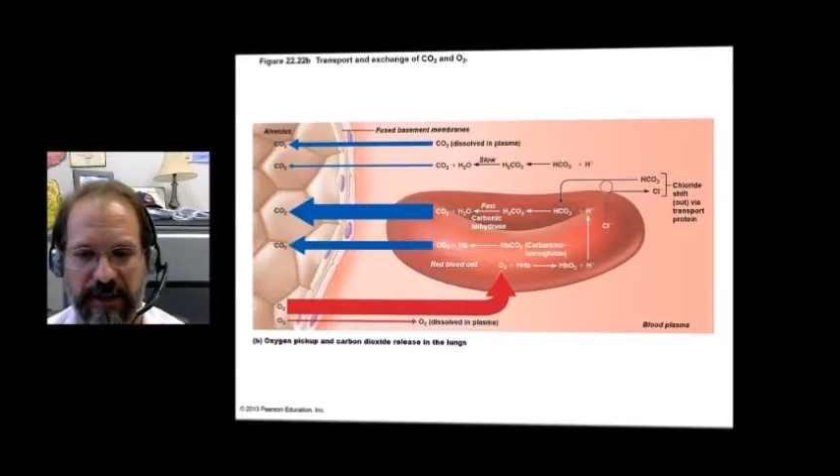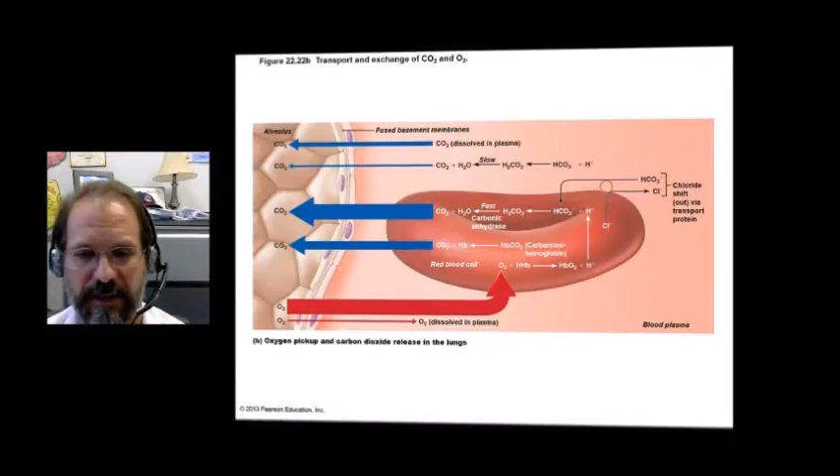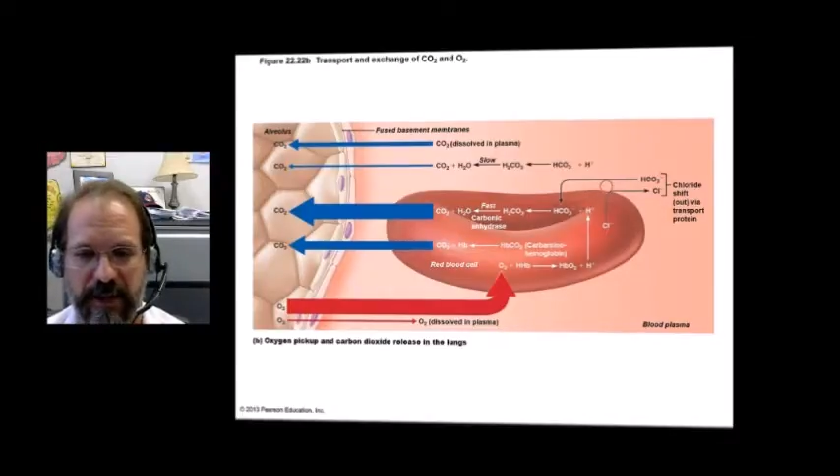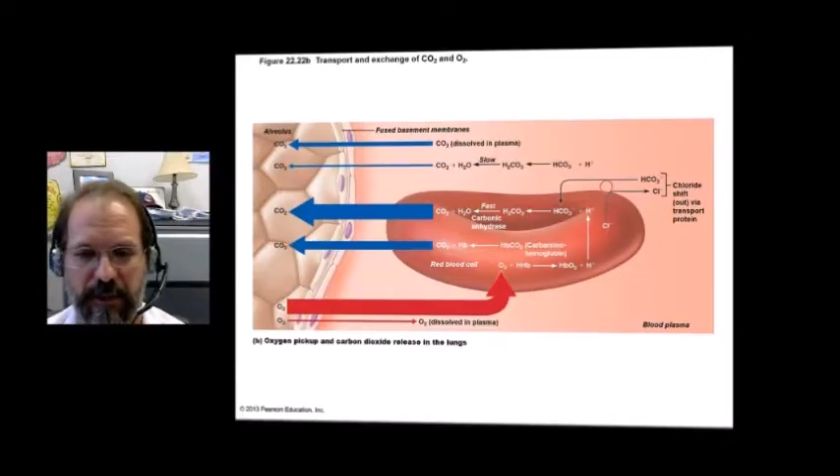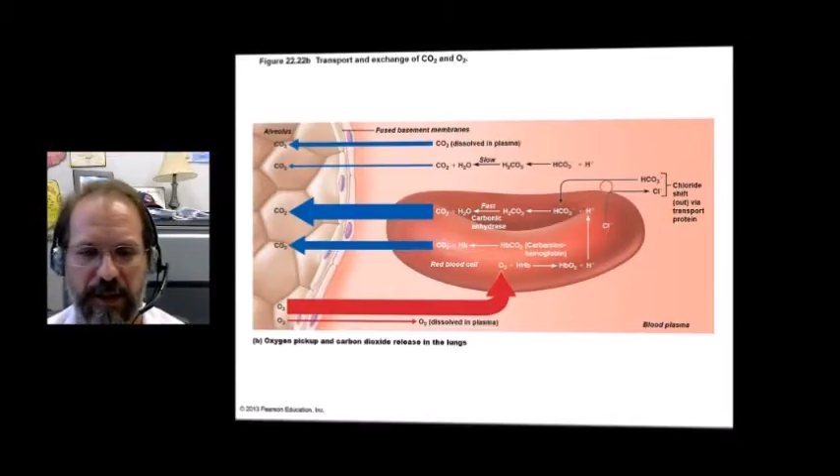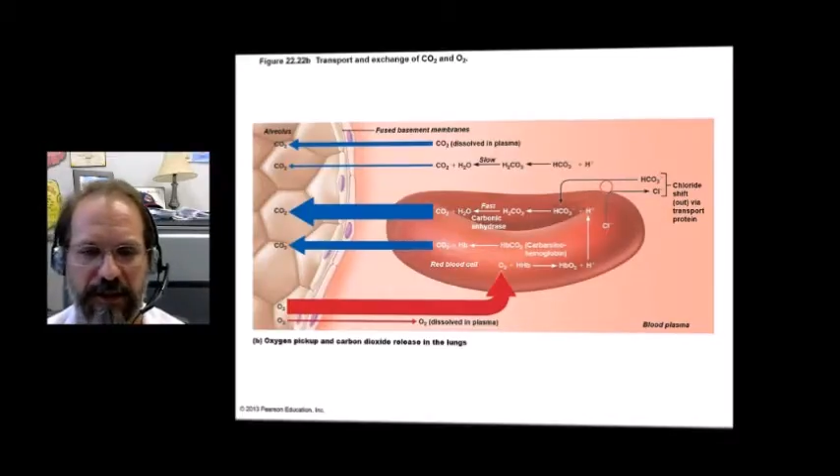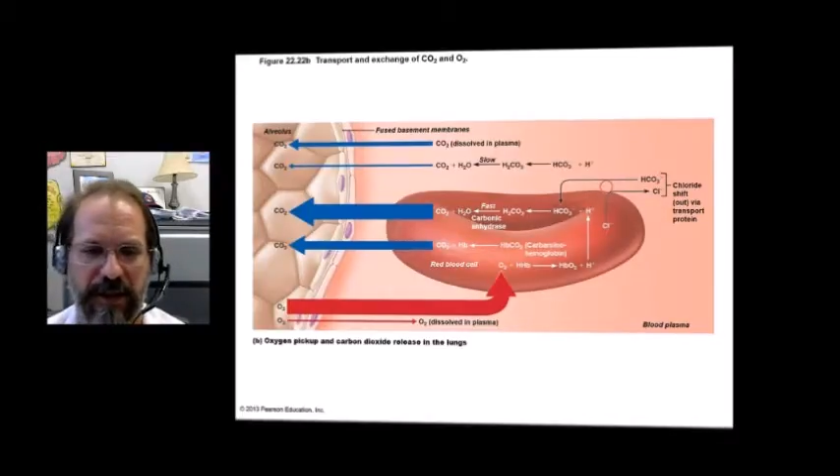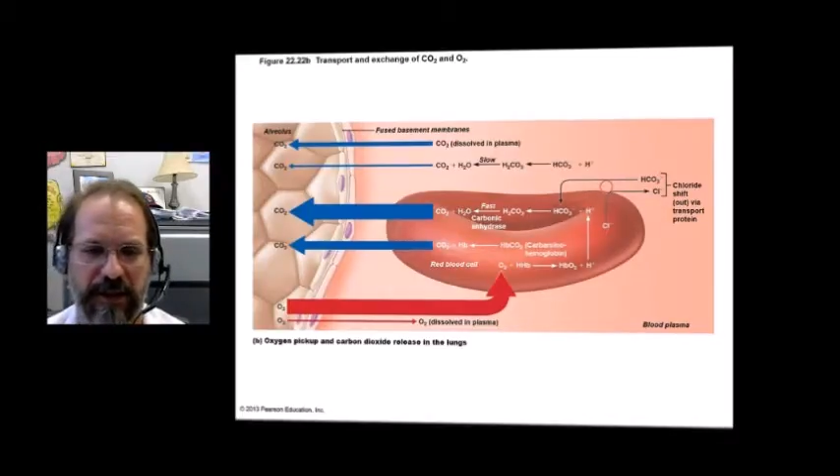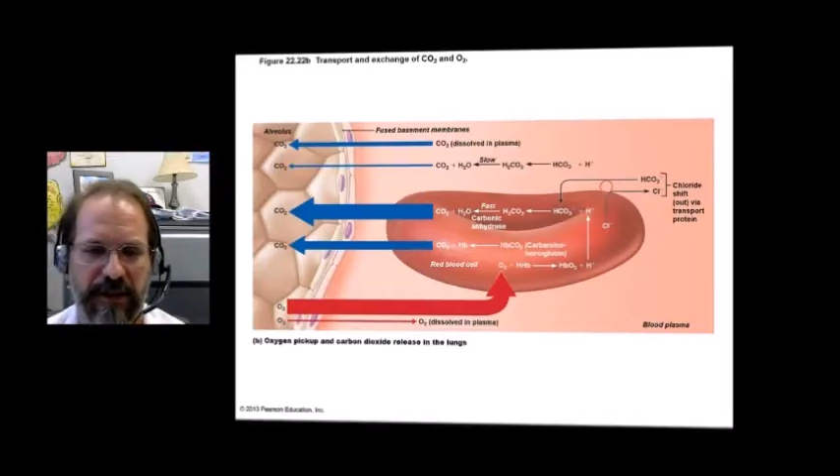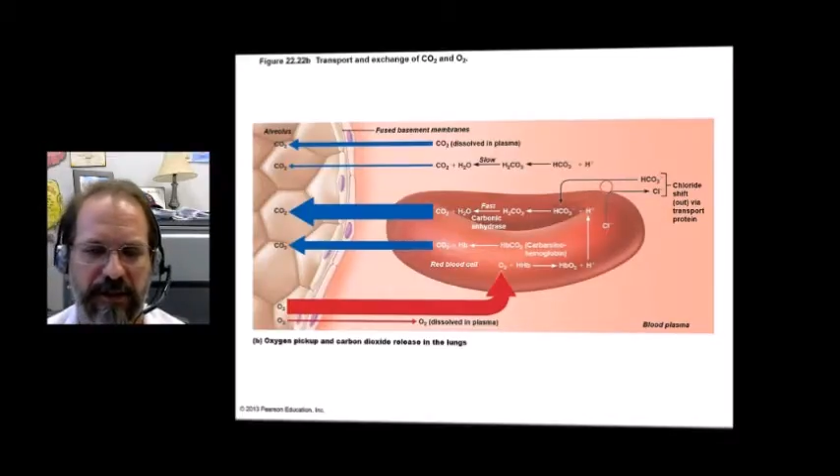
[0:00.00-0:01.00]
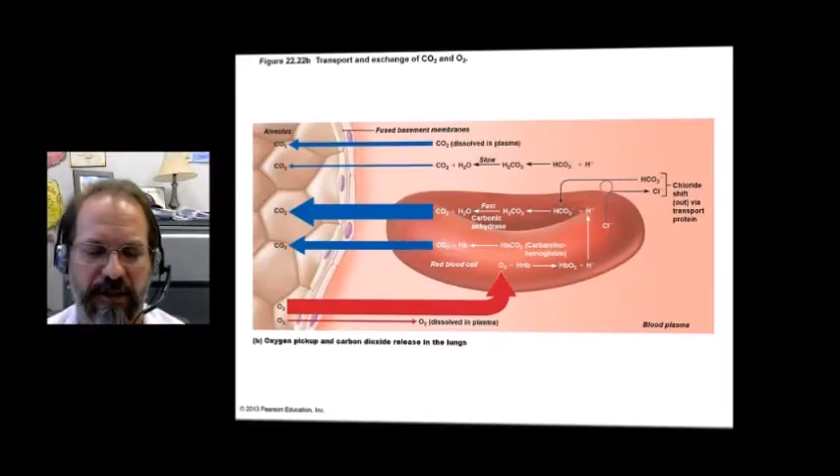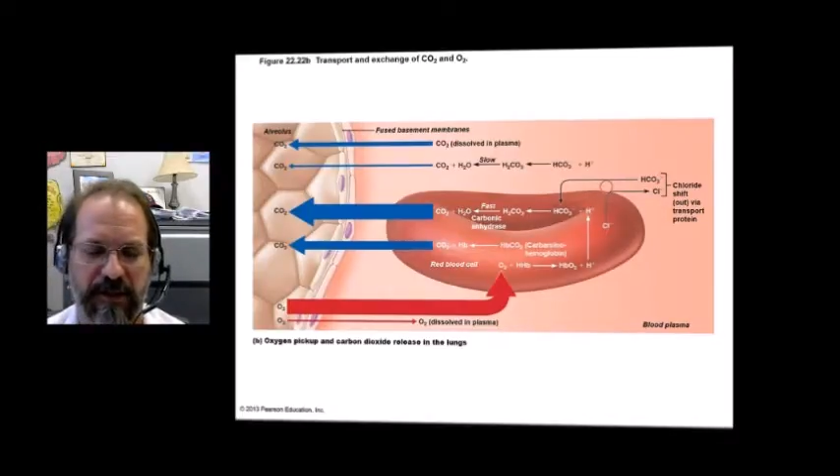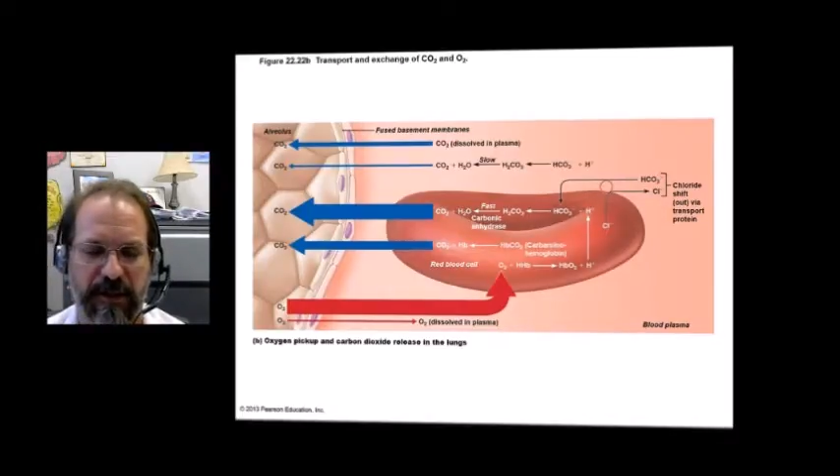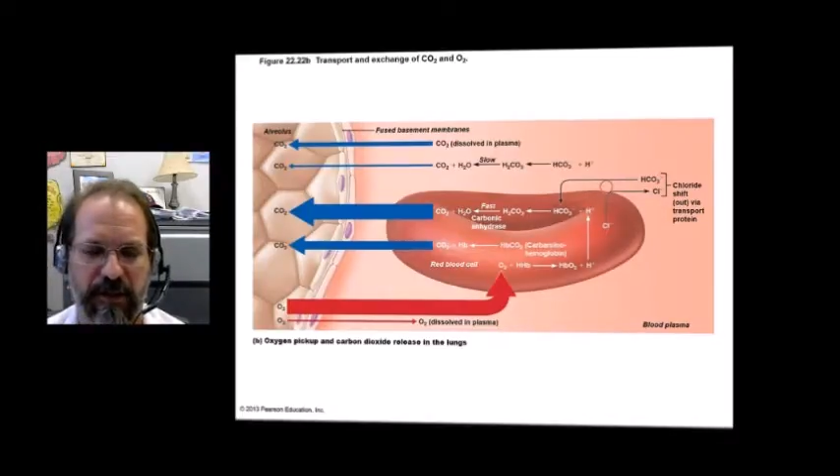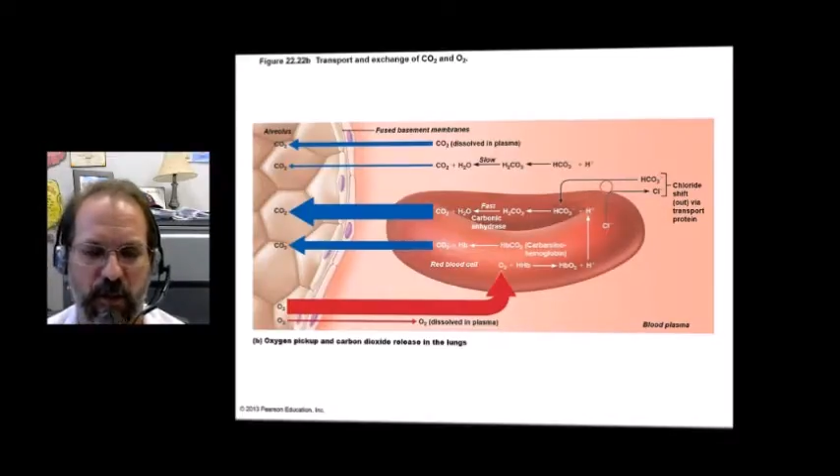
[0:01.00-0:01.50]
and then the breakdown into
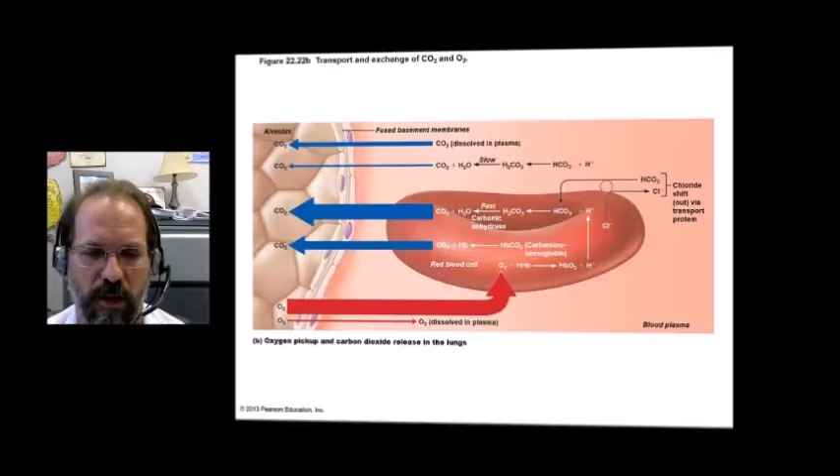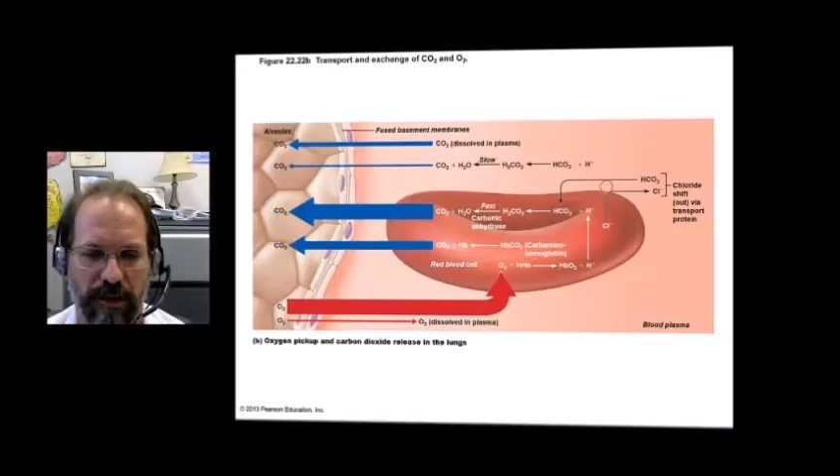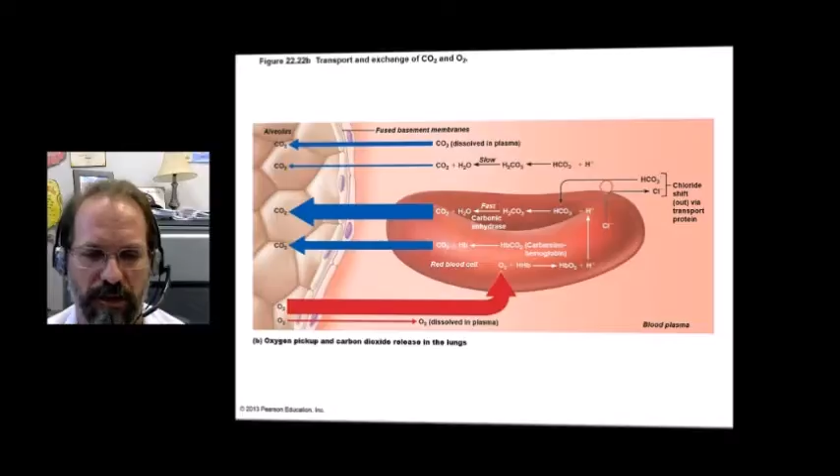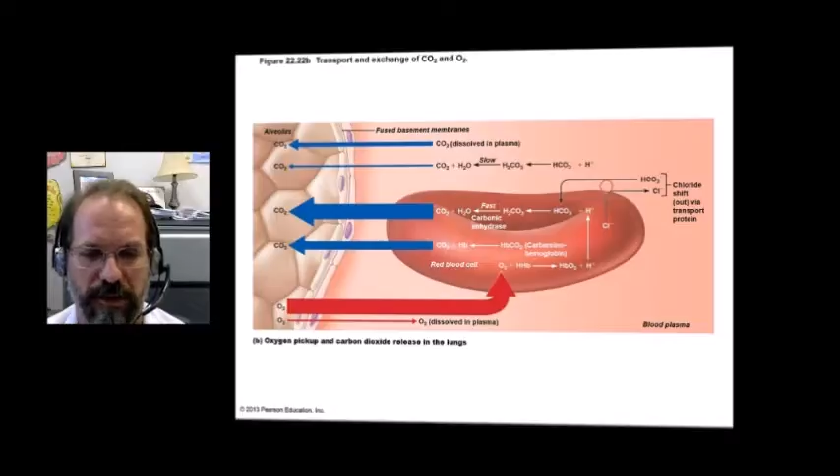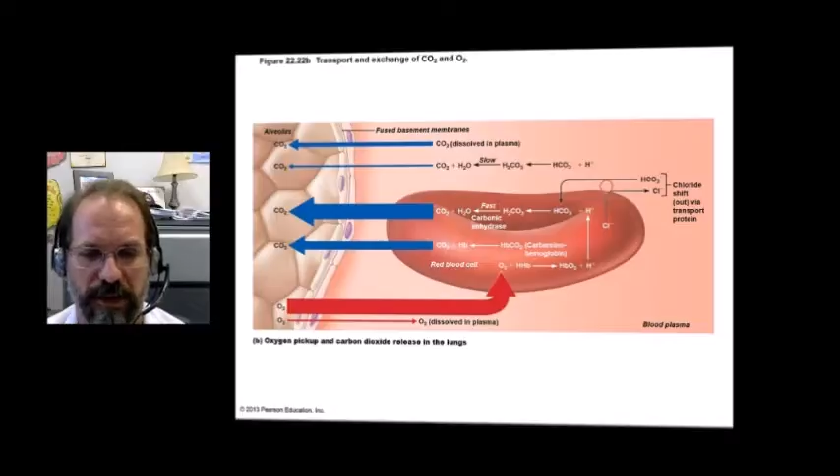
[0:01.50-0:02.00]
CO2 and water,